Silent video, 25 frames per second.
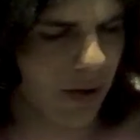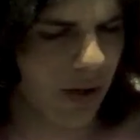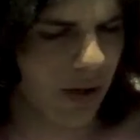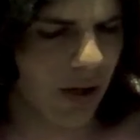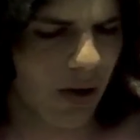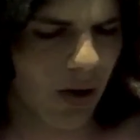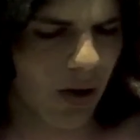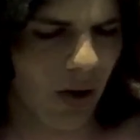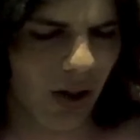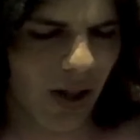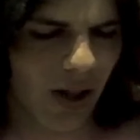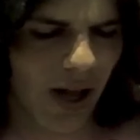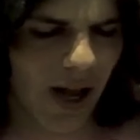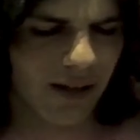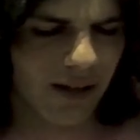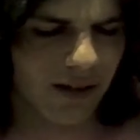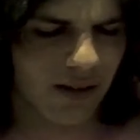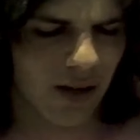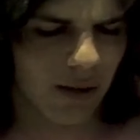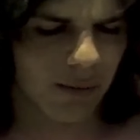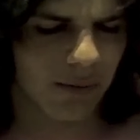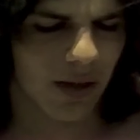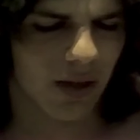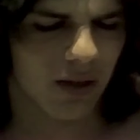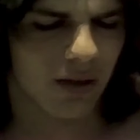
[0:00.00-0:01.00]
It all adds
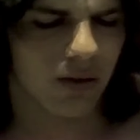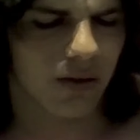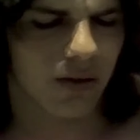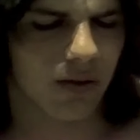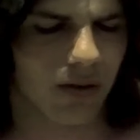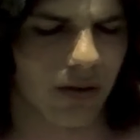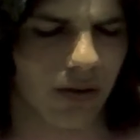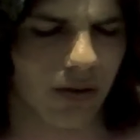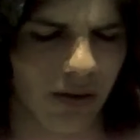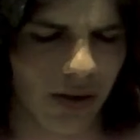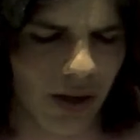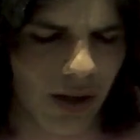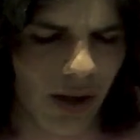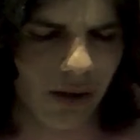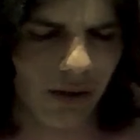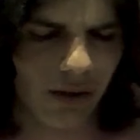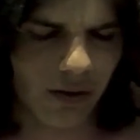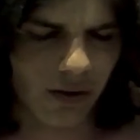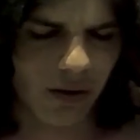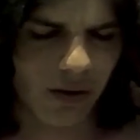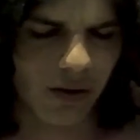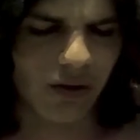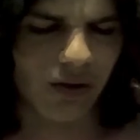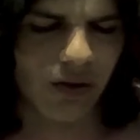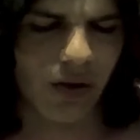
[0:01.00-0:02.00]
up that
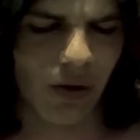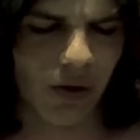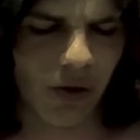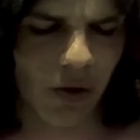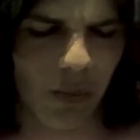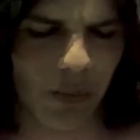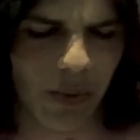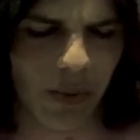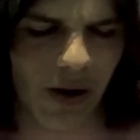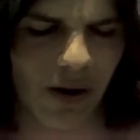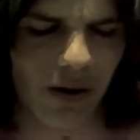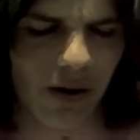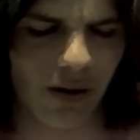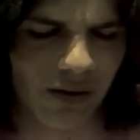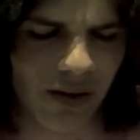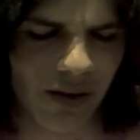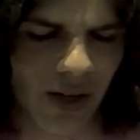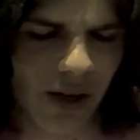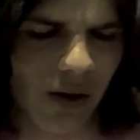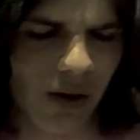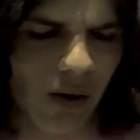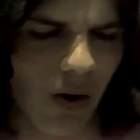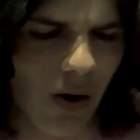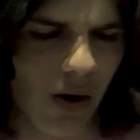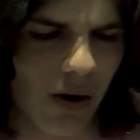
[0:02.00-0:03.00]
to show your parents
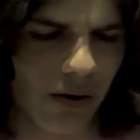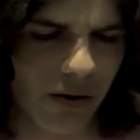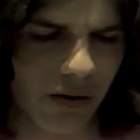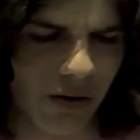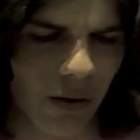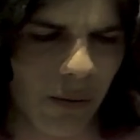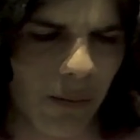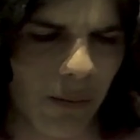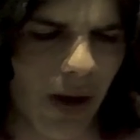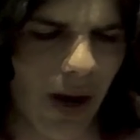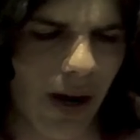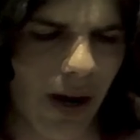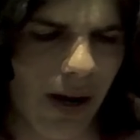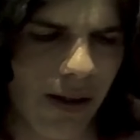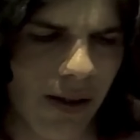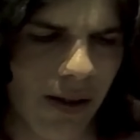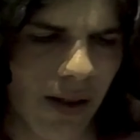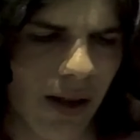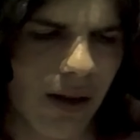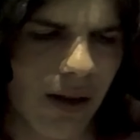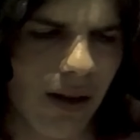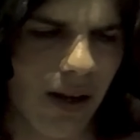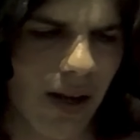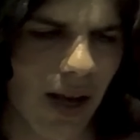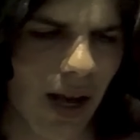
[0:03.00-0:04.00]
that you are somebody and
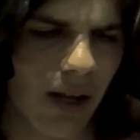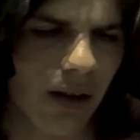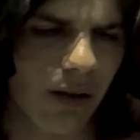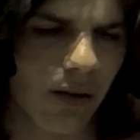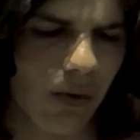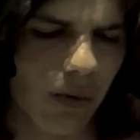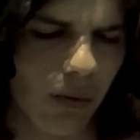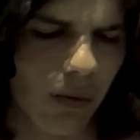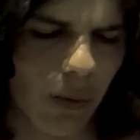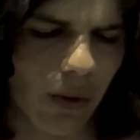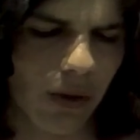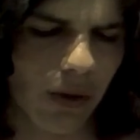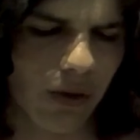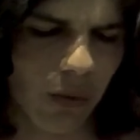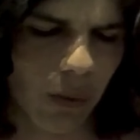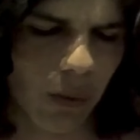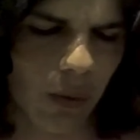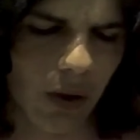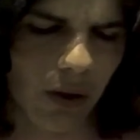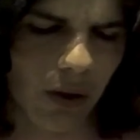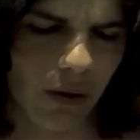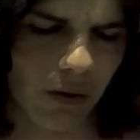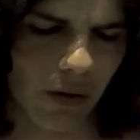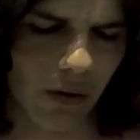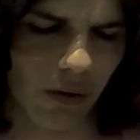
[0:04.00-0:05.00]
that you can do what you
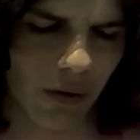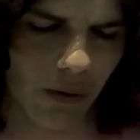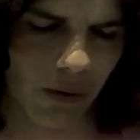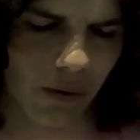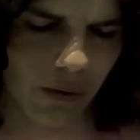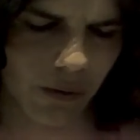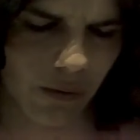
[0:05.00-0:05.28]
want to do.